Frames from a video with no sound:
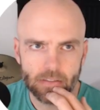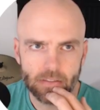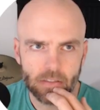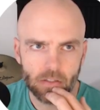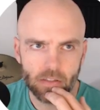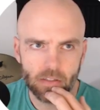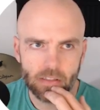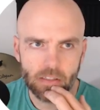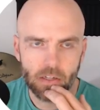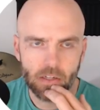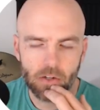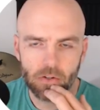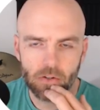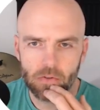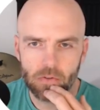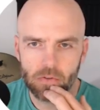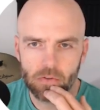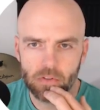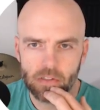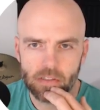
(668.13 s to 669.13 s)
So let's
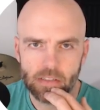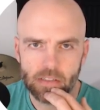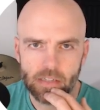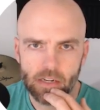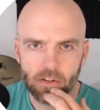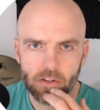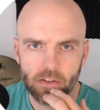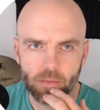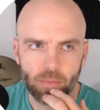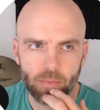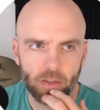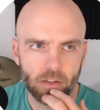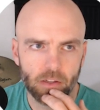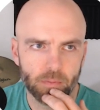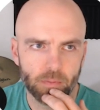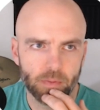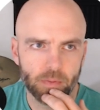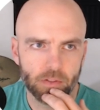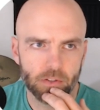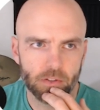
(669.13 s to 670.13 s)
stay on the pillar
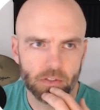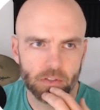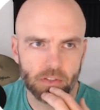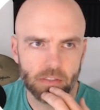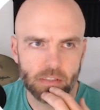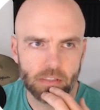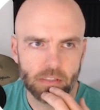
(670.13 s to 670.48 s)
builders